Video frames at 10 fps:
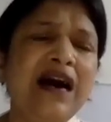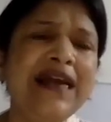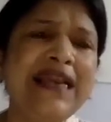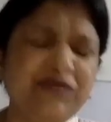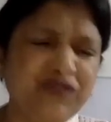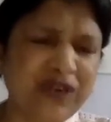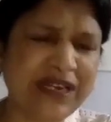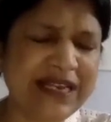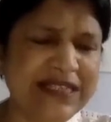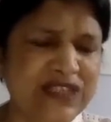I kept
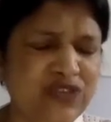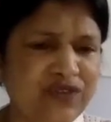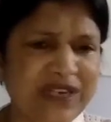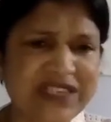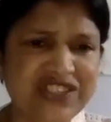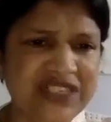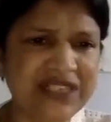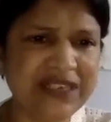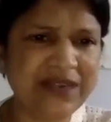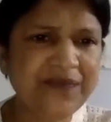working as a software
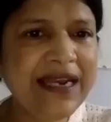engineer.